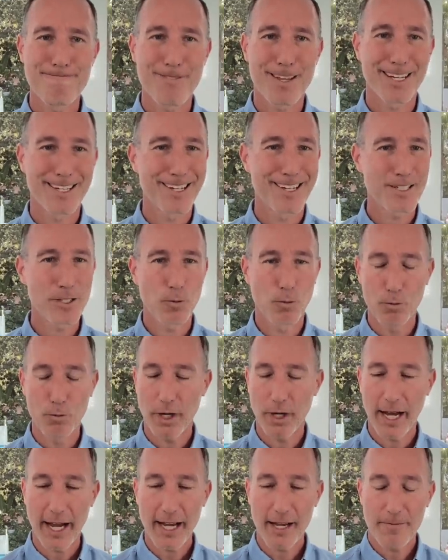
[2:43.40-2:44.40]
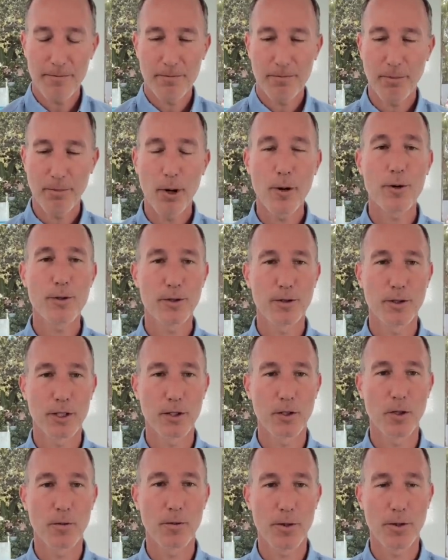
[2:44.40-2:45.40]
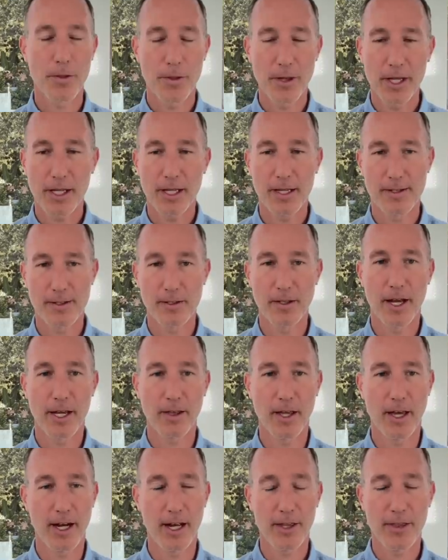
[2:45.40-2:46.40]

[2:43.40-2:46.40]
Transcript: it doesn't. I personally don't think it's like that.